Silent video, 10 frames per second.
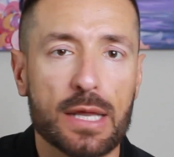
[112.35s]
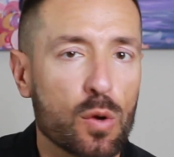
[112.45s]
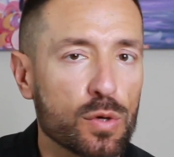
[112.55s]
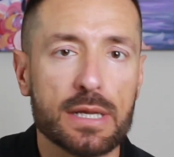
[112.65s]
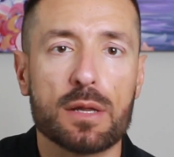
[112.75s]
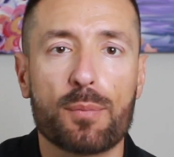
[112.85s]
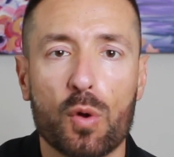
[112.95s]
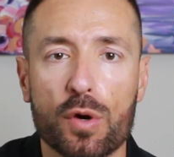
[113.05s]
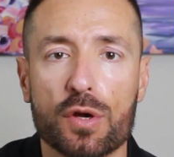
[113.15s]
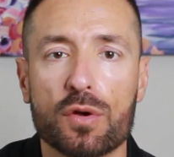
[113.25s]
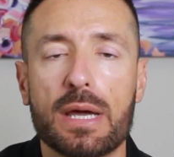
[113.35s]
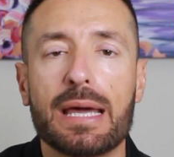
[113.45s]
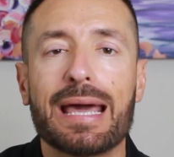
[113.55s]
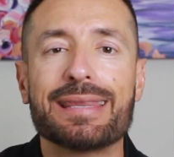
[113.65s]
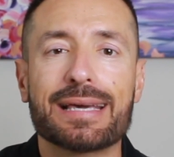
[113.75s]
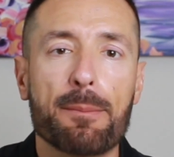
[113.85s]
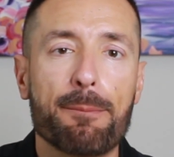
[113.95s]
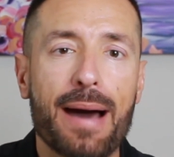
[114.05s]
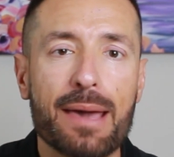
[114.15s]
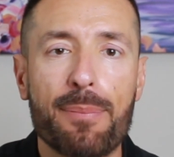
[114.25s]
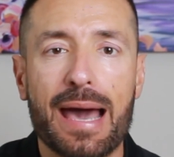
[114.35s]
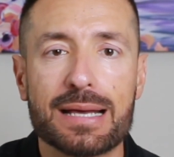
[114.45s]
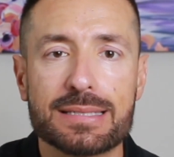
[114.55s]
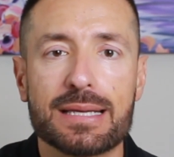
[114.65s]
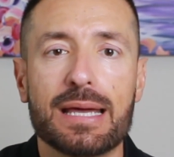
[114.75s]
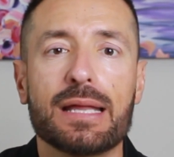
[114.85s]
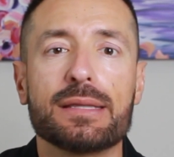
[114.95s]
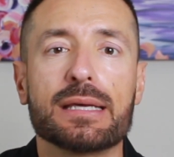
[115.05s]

They don't need an employer and they can bypass